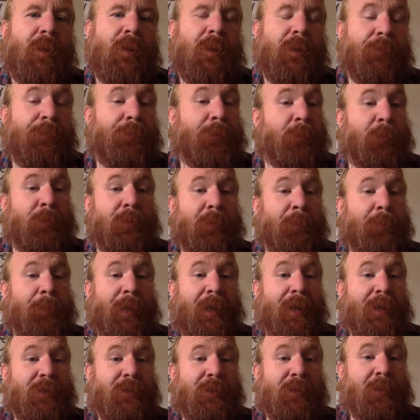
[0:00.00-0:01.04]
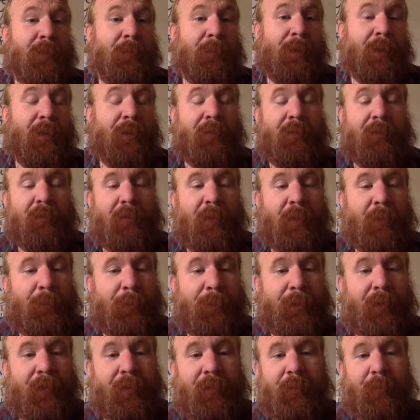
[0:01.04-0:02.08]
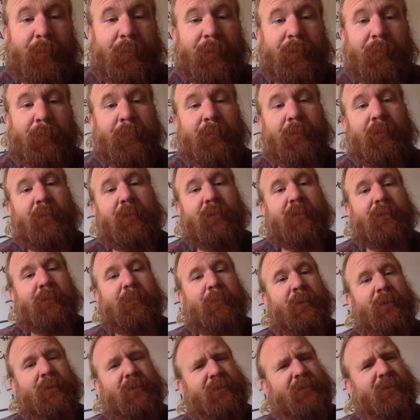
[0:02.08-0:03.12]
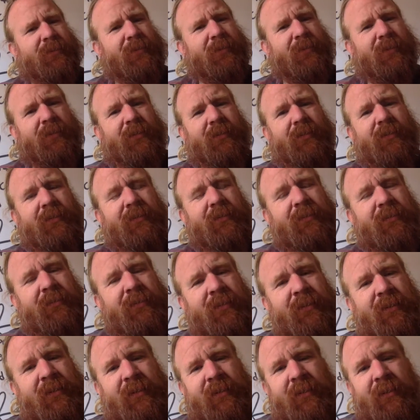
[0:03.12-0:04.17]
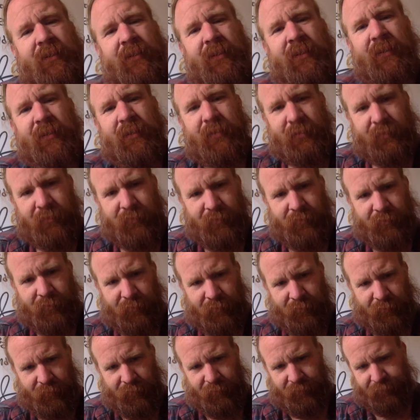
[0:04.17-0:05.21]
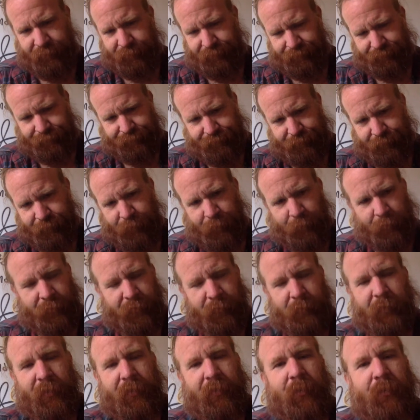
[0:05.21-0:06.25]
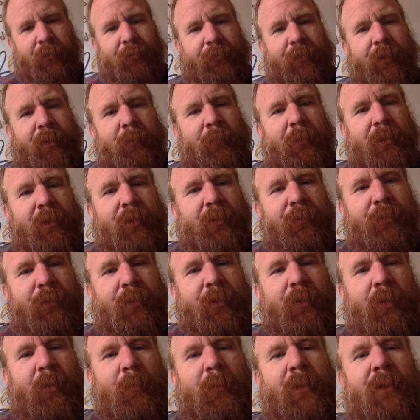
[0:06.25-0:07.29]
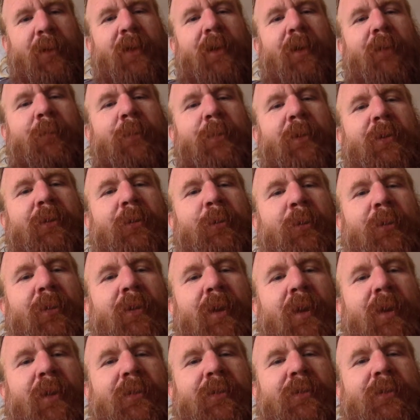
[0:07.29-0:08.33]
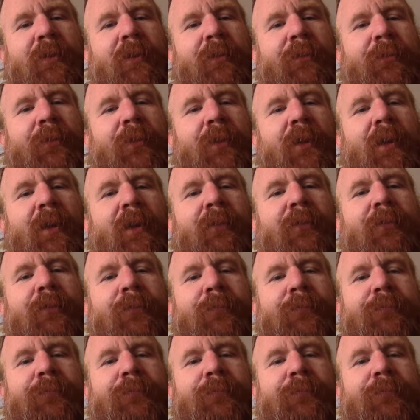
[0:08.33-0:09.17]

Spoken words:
I feel really passionate about helping other people, especially like if you read my GoFundMe or if you know me, I've been through a lot of stuff in life,